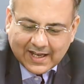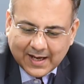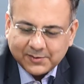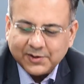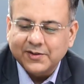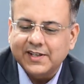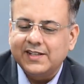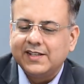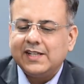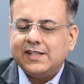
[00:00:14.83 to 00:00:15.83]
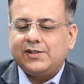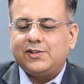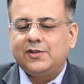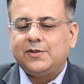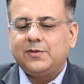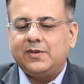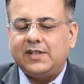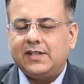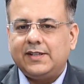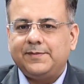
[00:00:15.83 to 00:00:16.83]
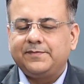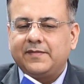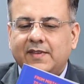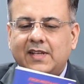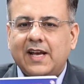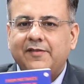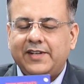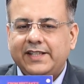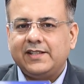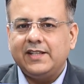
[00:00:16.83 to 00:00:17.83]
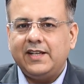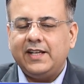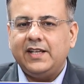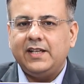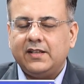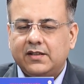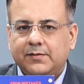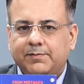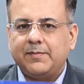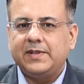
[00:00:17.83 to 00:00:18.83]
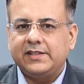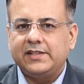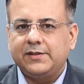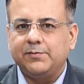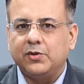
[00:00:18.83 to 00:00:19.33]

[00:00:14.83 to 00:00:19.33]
Absolutely. So I've recently published this